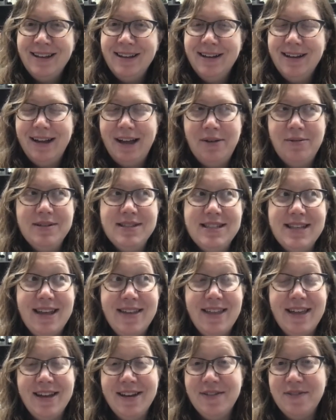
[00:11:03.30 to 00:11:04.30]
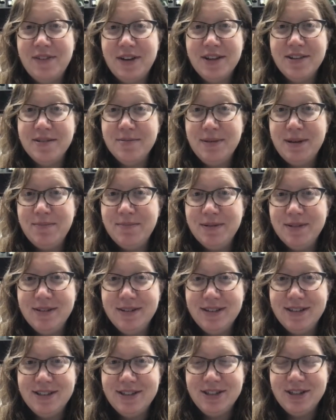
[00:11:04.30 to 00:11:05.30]
I would say that of all the people in
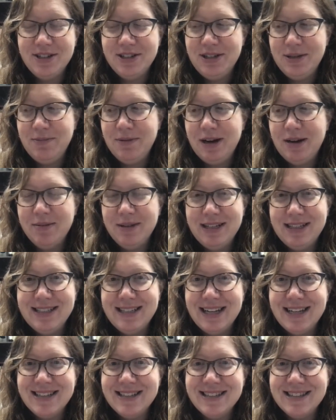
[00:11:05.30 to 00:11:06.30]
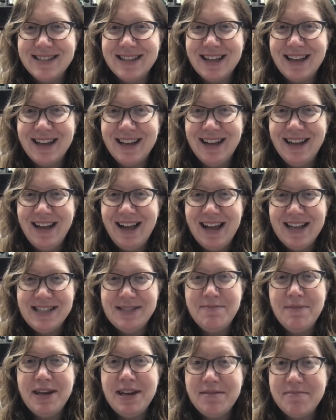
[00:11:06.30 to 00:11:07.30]
the church, he probably attends as
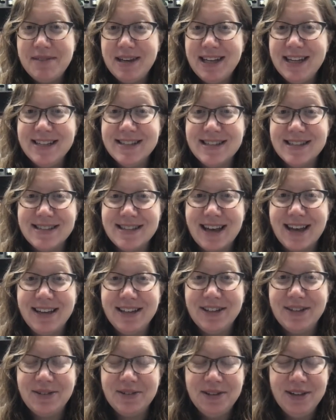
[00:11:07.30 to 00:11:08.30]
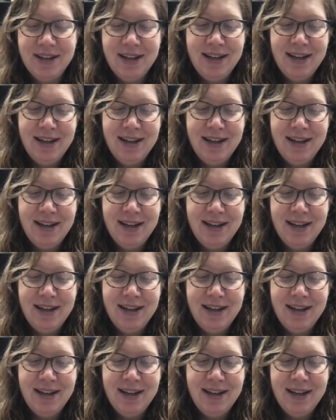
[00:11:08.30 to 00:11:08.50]
many meetings as I do.